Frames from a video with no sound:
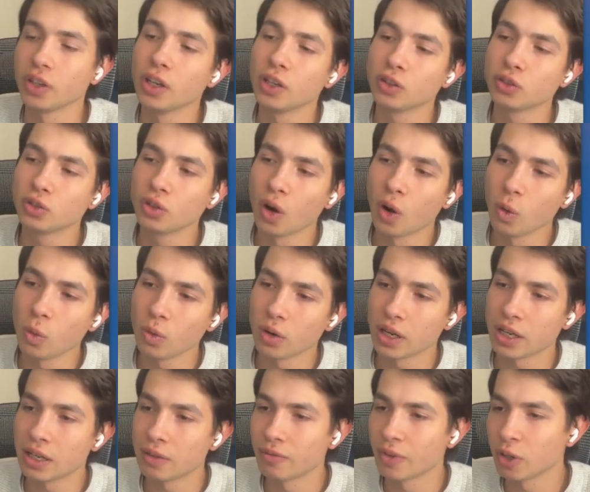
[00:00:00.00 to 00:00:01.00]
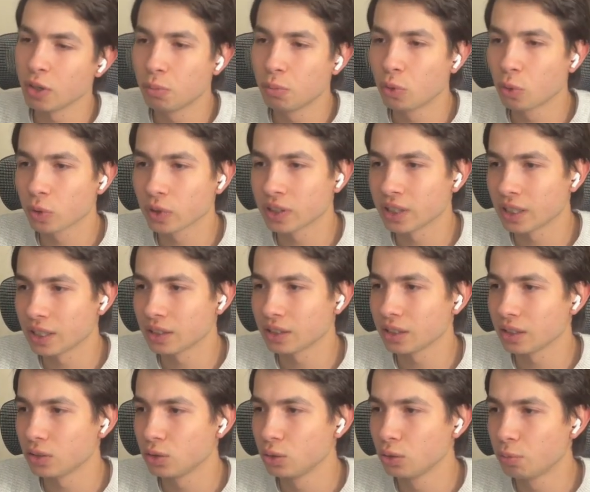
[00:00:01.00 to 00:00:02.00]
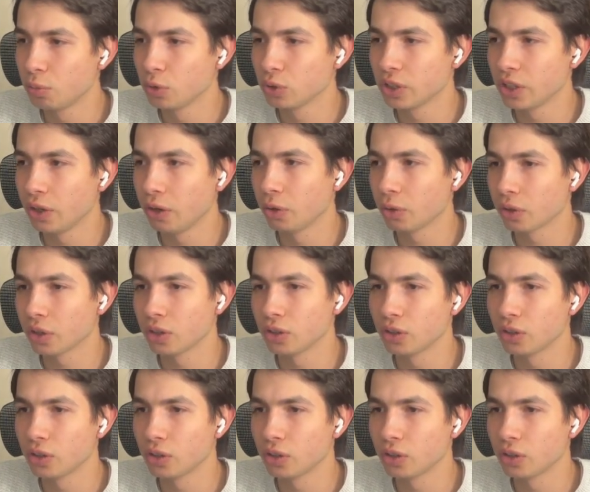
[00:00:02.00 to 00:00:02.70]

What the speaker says: So very important to put here,